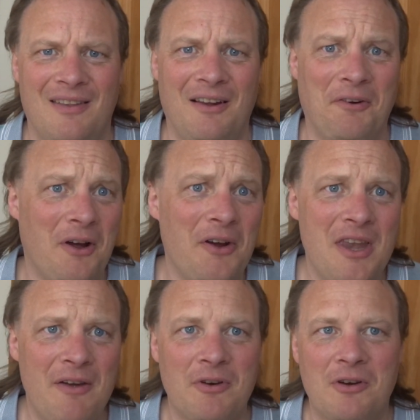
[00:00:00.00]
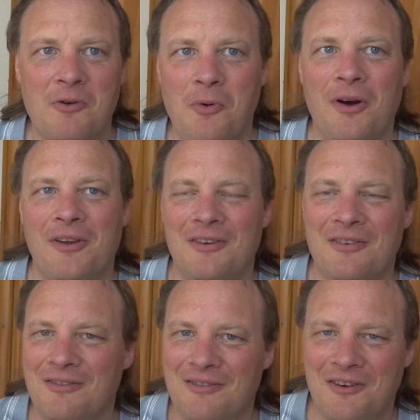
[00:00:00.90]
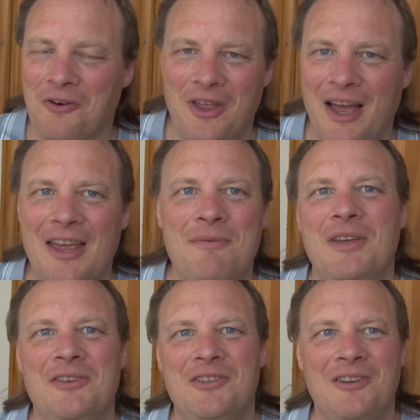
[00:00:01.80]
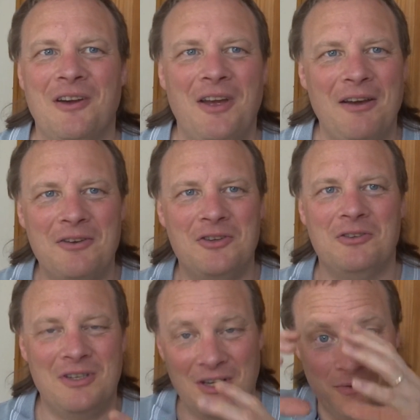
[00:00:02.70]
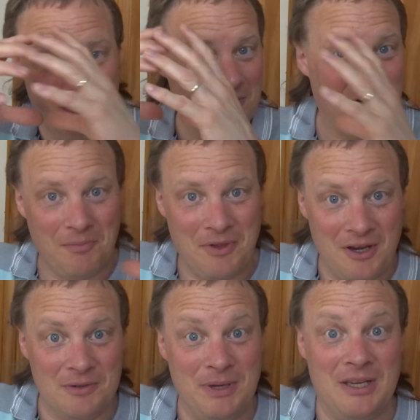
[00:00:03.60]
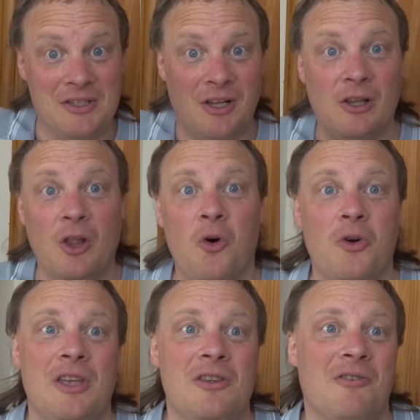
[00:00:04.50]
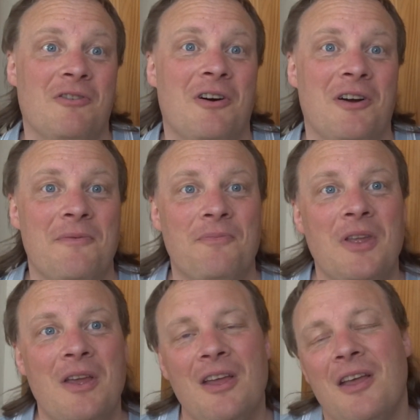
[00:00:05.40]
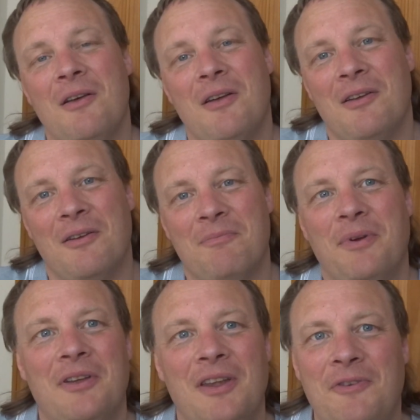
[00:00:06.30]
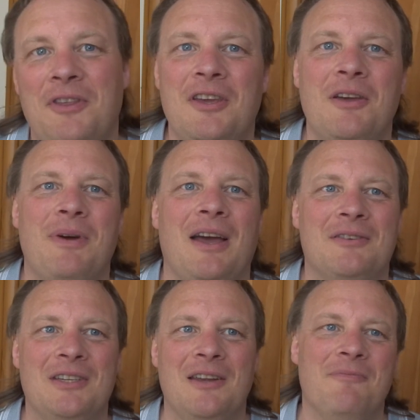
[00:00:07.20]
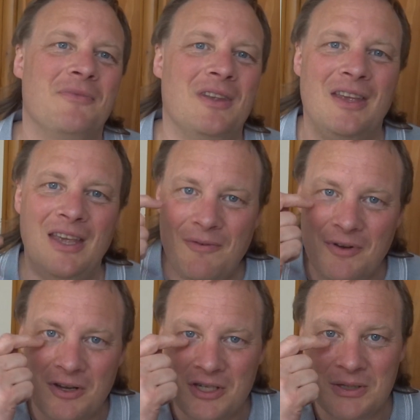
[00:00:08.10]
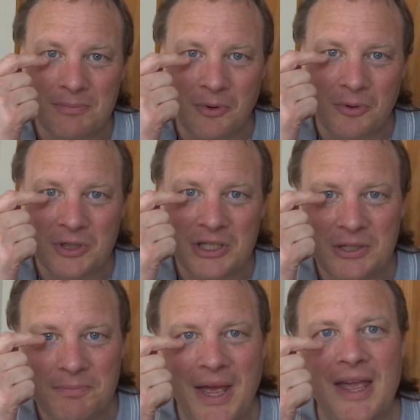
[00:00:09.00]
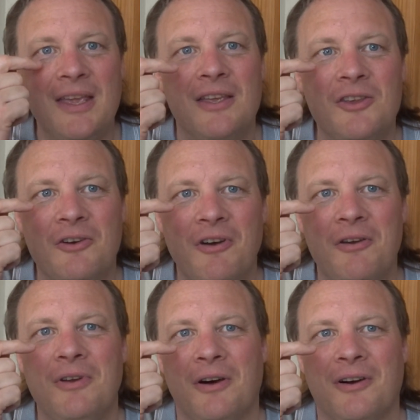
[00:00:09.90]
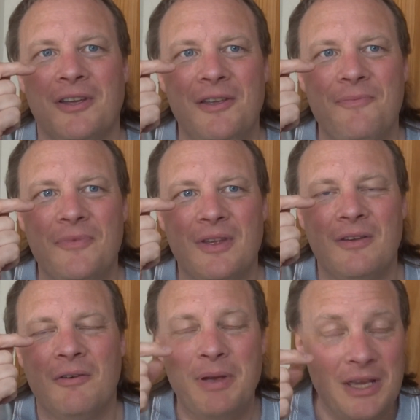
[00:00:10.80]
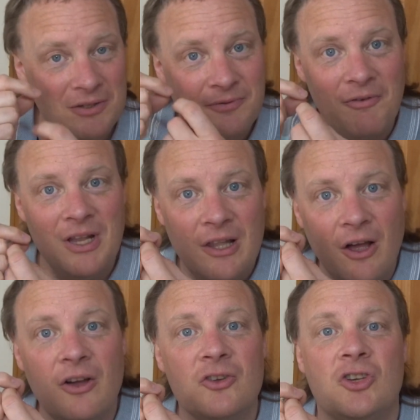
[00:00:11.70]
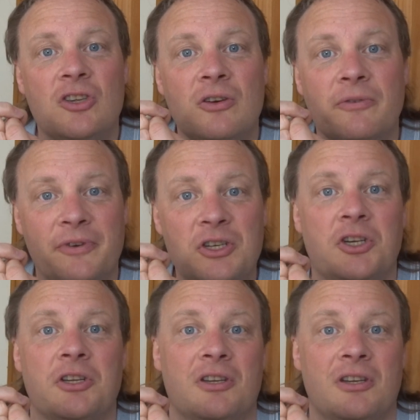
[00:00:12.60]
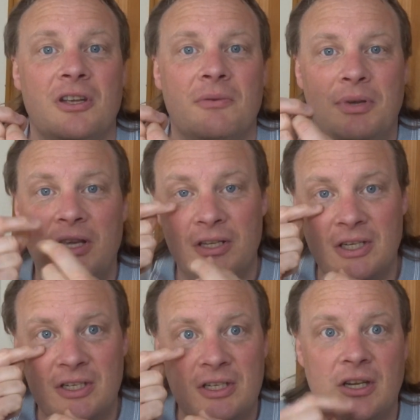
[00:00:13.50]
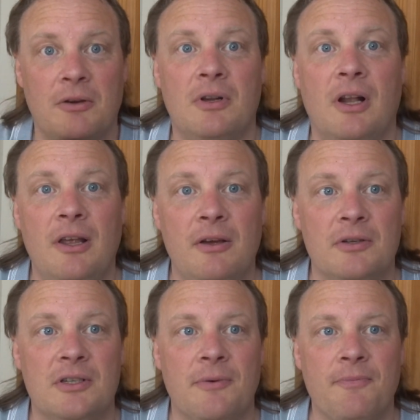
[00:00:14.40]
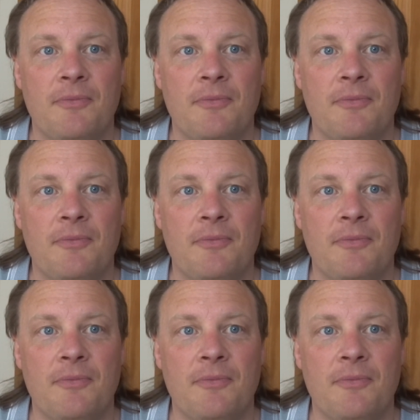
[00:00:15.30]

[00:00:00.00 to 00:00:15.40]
I never quite got that image, you know, how could you deal with something as big as a log in your eye? But if you think about it, even a small speck in your own eye appears very large in your vision because it's so close.